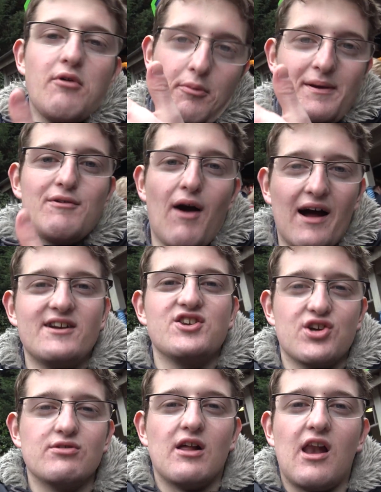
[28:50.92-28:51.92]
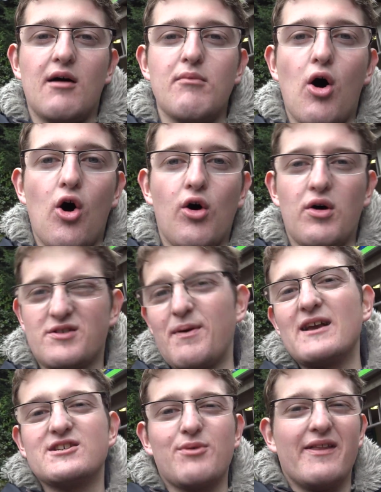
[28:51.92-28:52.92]
we'll be riding Jewel a lot more,
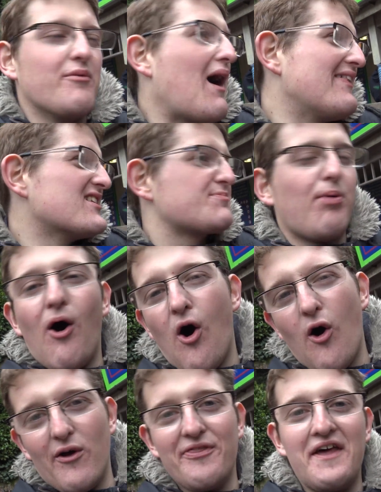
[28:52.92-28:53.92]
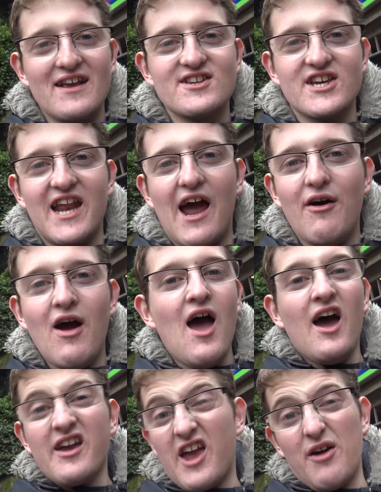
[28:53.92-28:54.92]
especially when the weather's poor and things, you know,
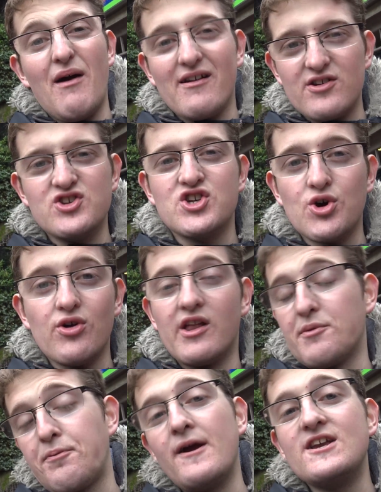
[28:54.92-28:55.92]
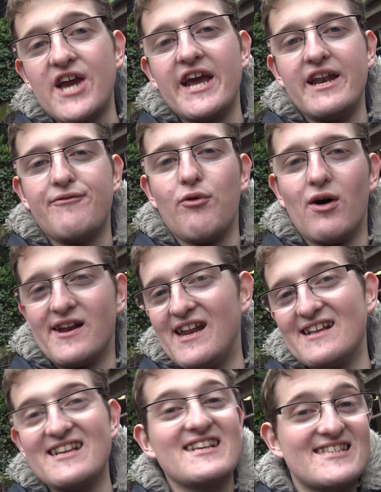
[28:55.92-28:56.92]
going around on Jewel and appreciating it for what it
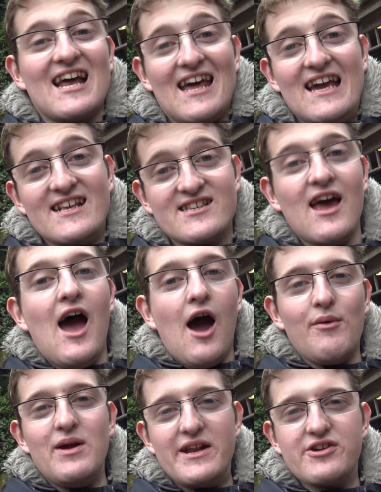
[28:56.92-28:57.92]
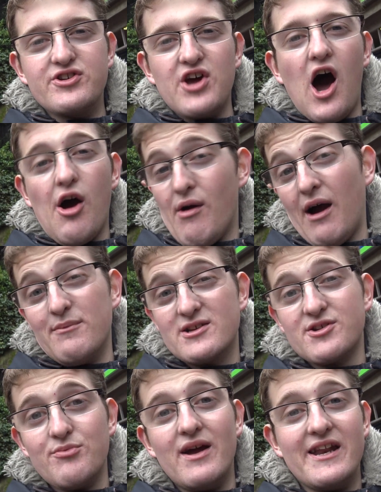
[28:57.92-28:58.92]
is. It still is a really good dark ride with
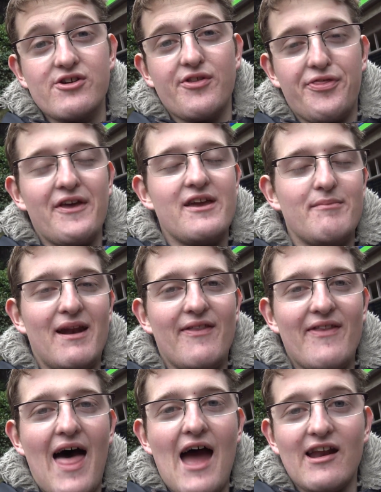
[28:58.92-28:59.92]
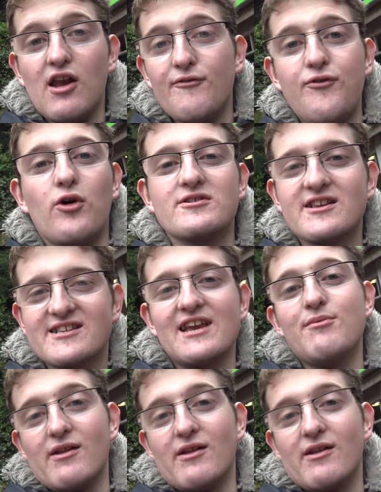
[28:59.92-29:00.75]
some really good theming in there. And I look forward to seeing